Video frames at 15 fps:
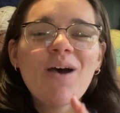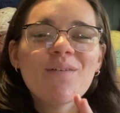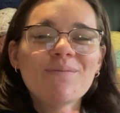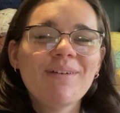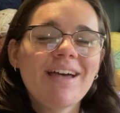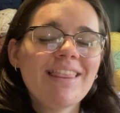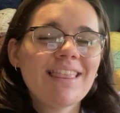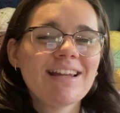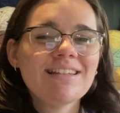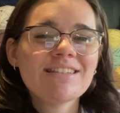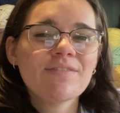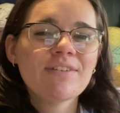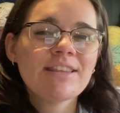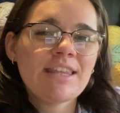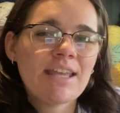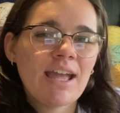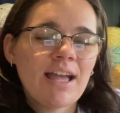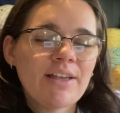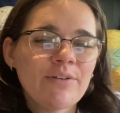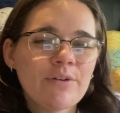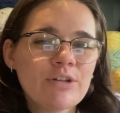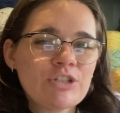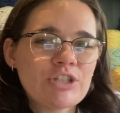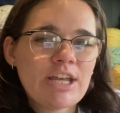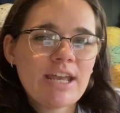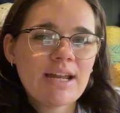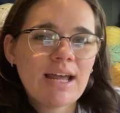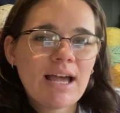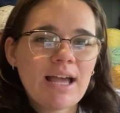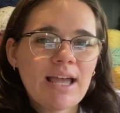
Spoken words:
But that is everything I crocheted